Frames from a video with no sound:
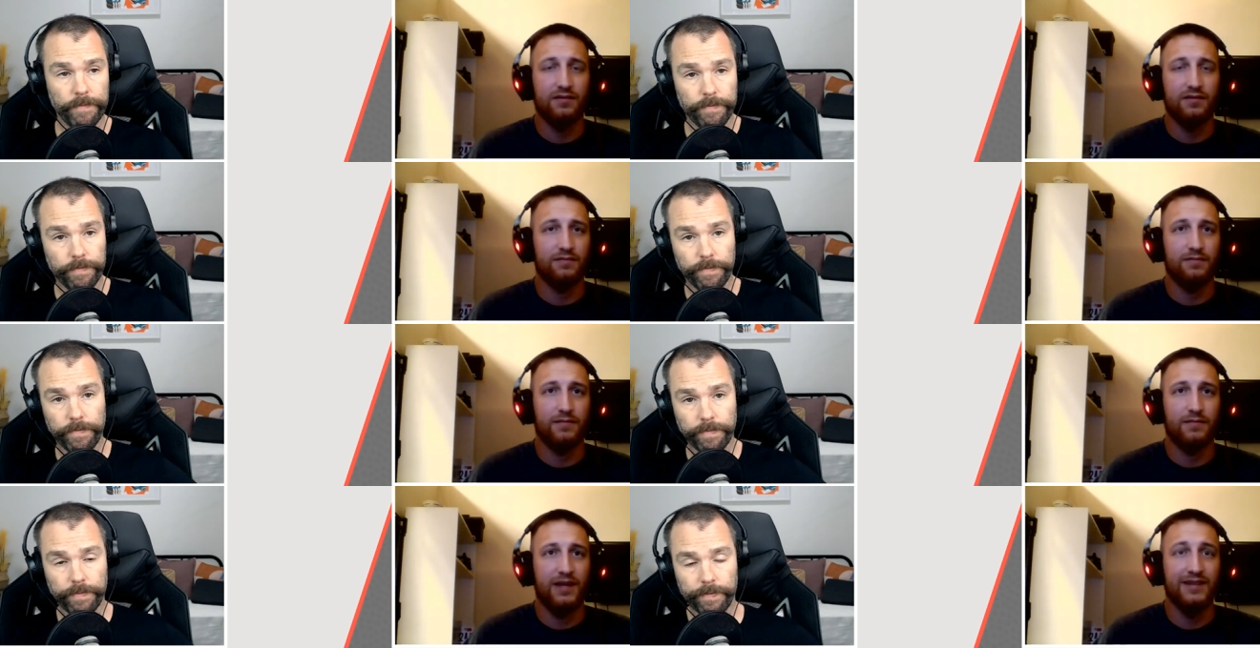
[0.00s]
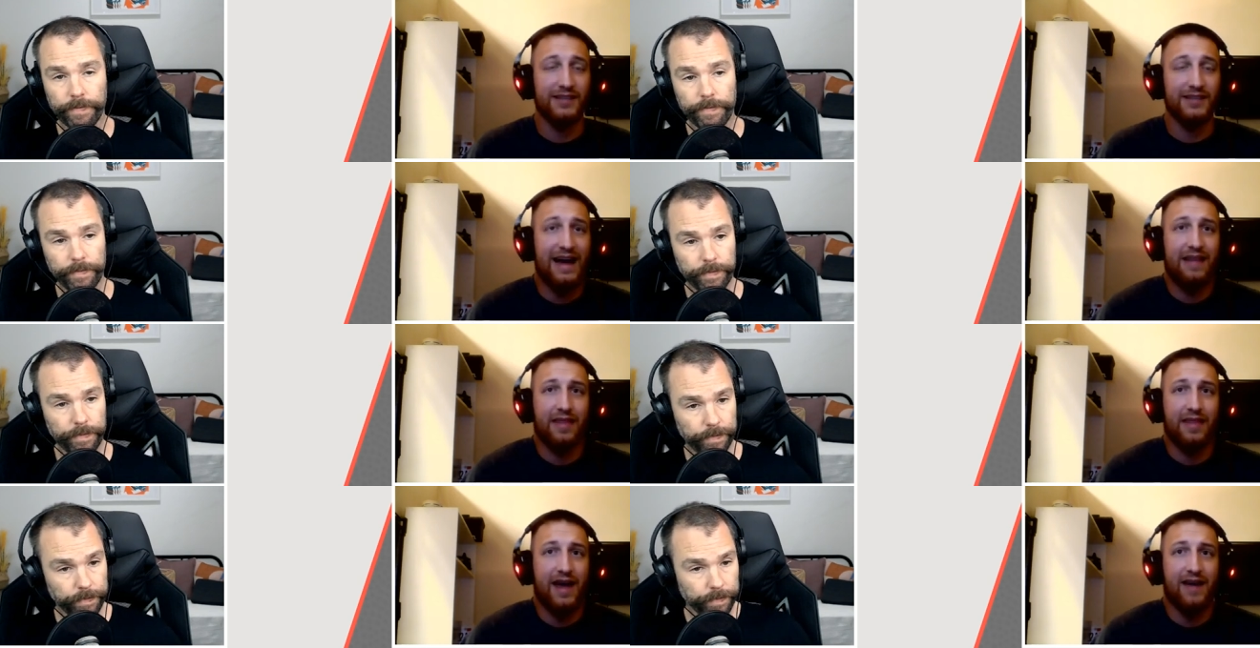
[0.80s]
Speaker 1: he's got
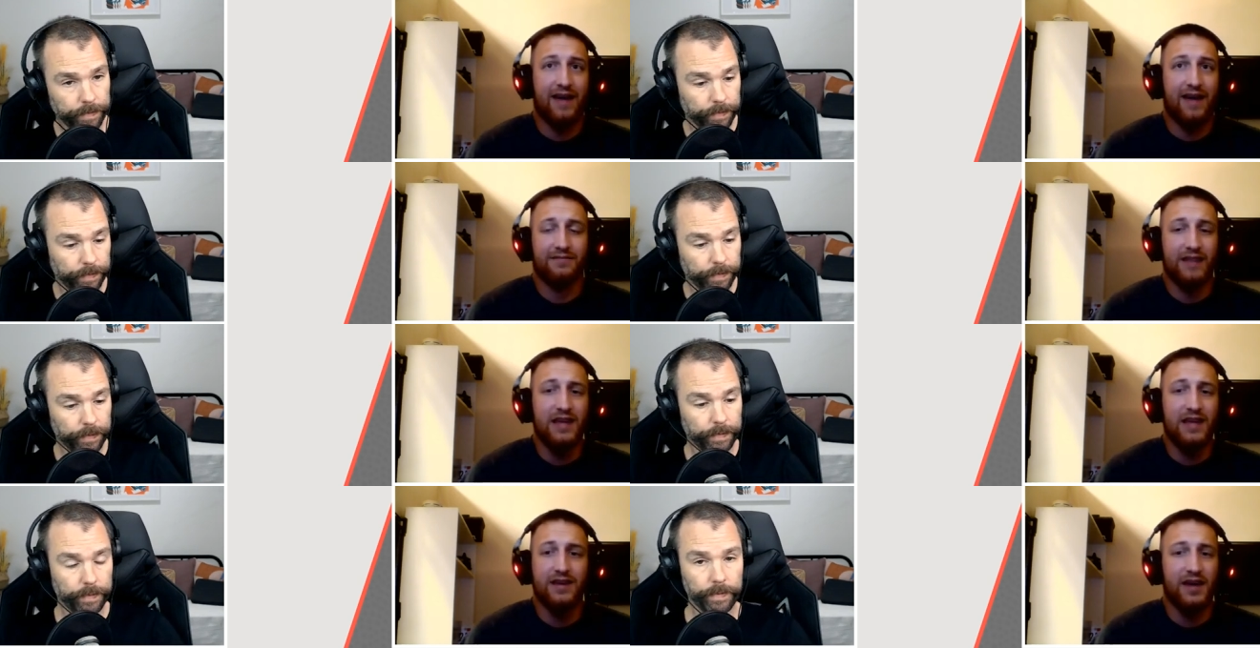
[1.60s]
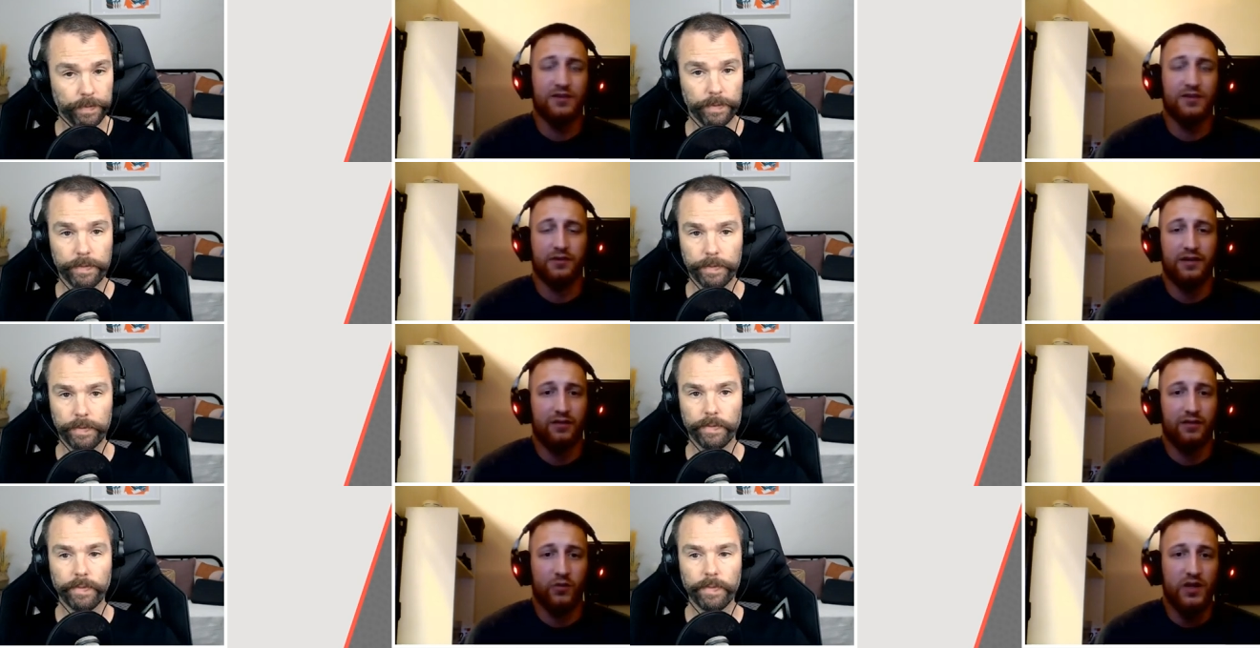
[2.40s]
that knee history. Like we
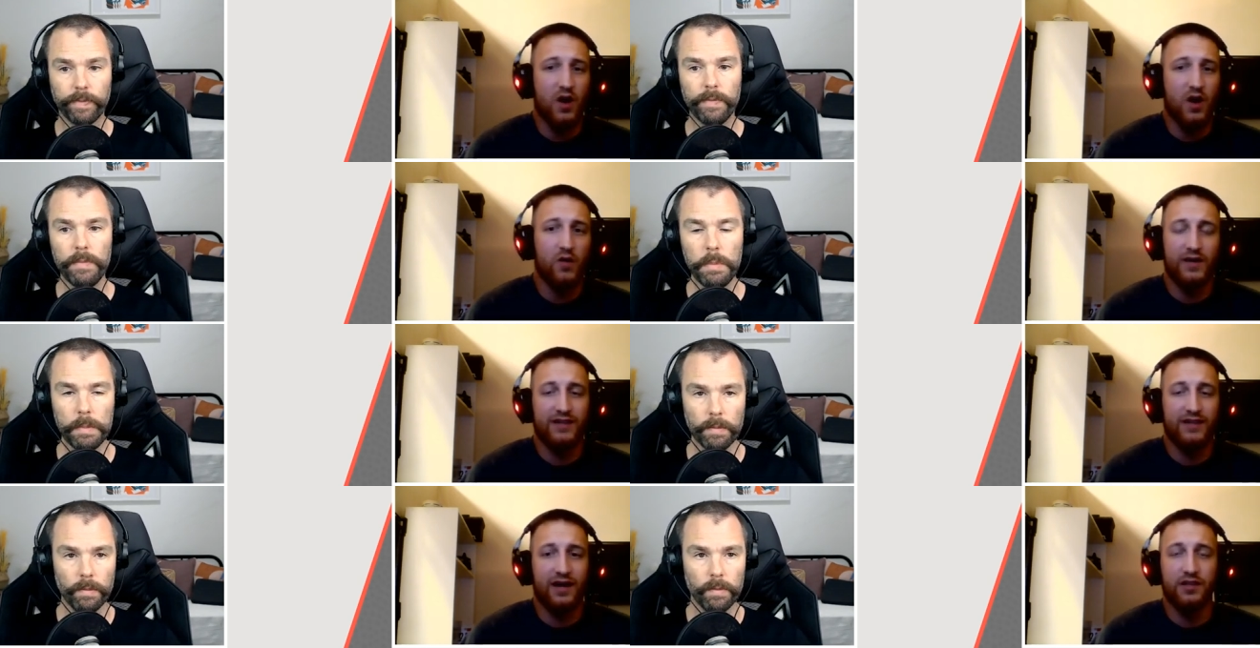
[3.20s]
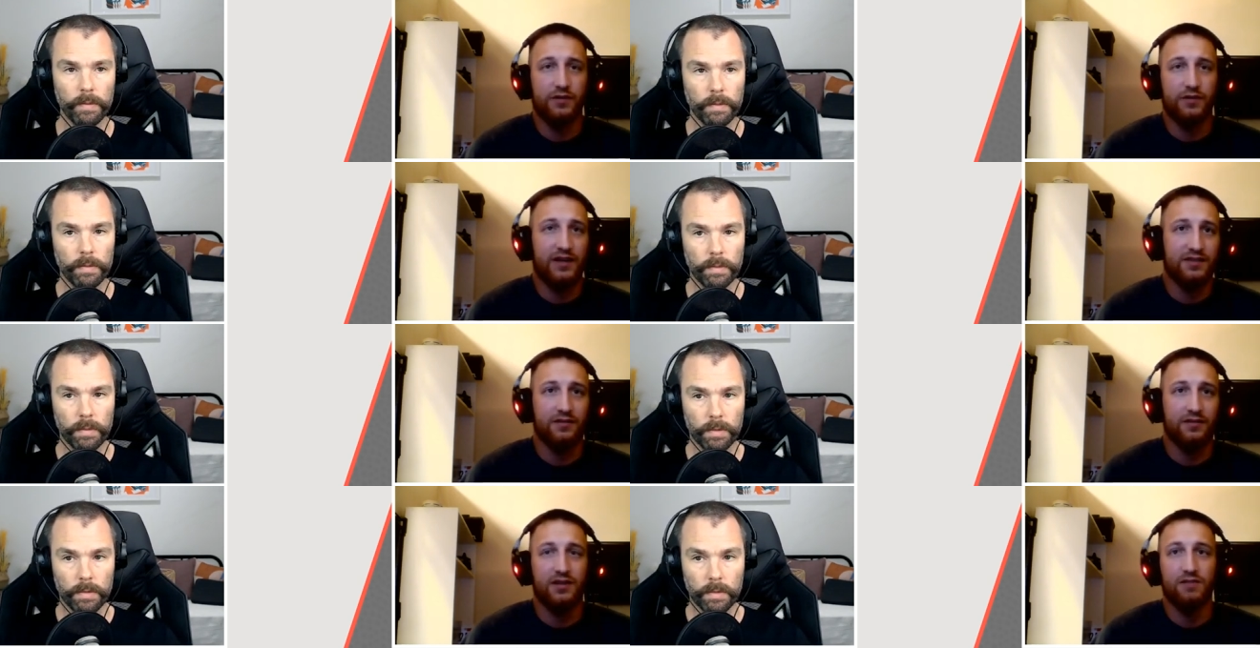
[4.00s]
know he's got injury history.
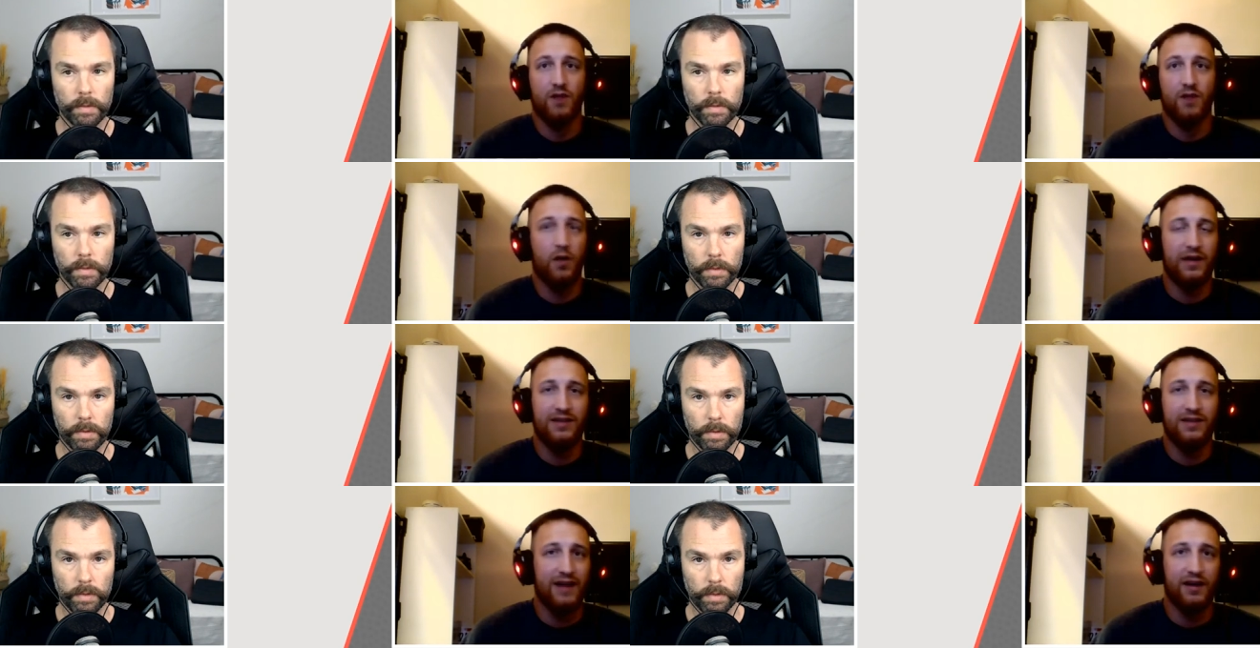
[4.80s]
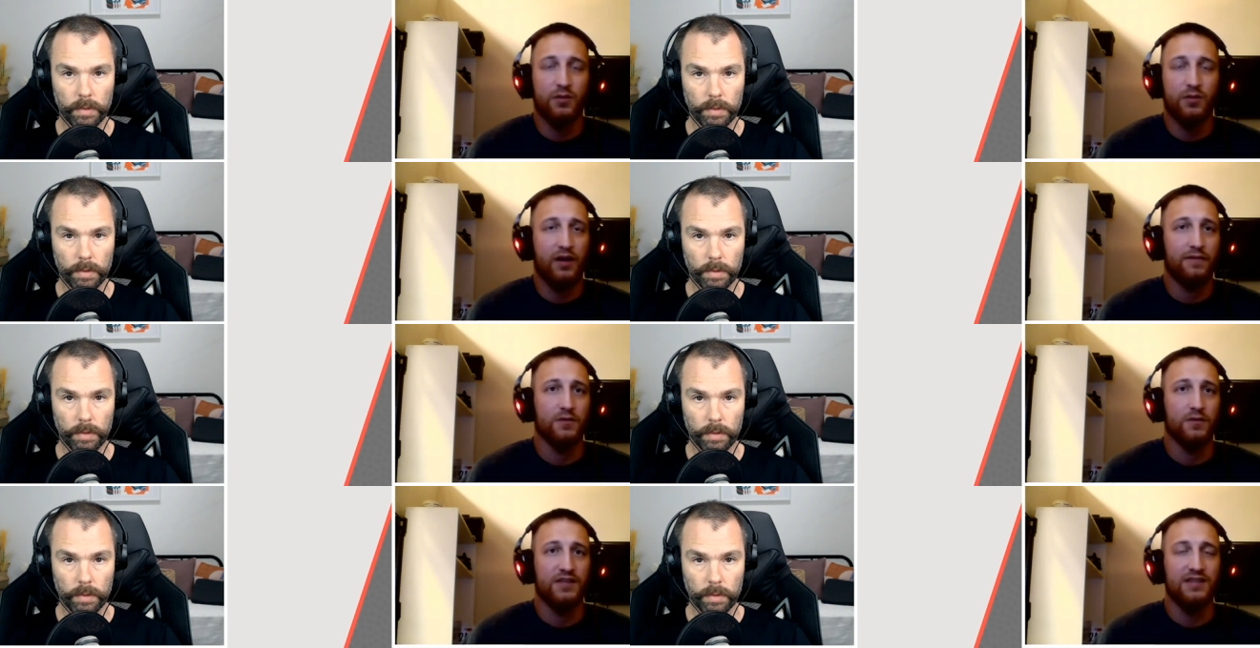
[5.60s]
You know that he's not going to play a full
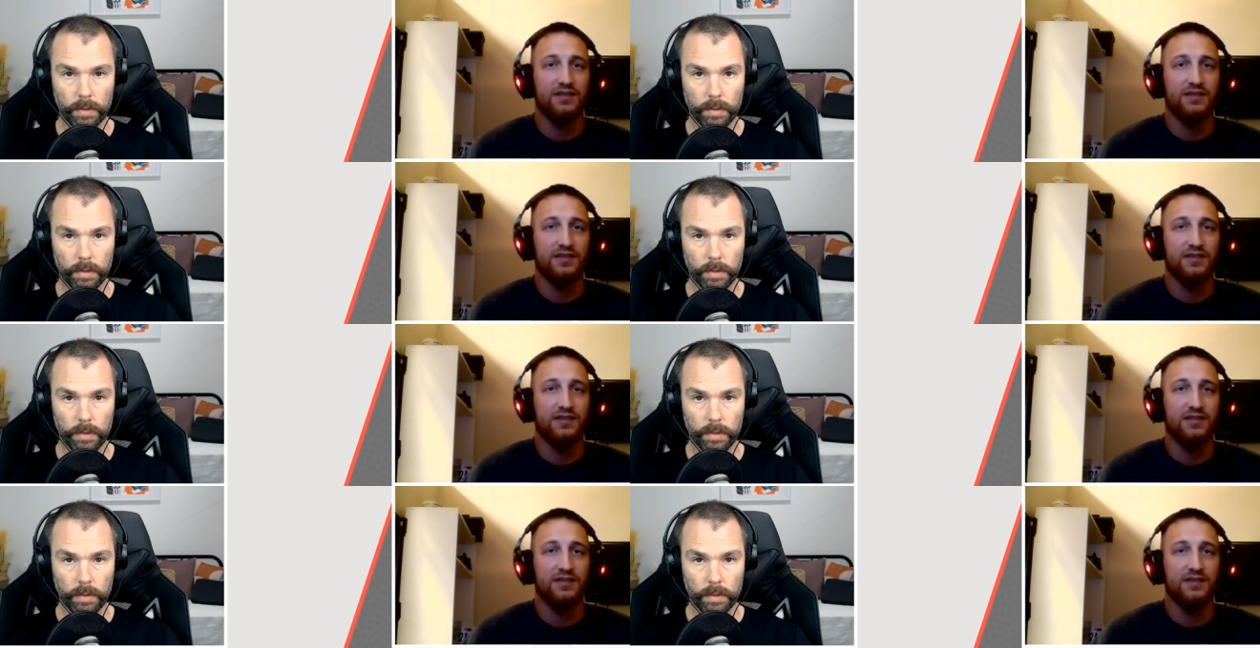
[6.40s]
season.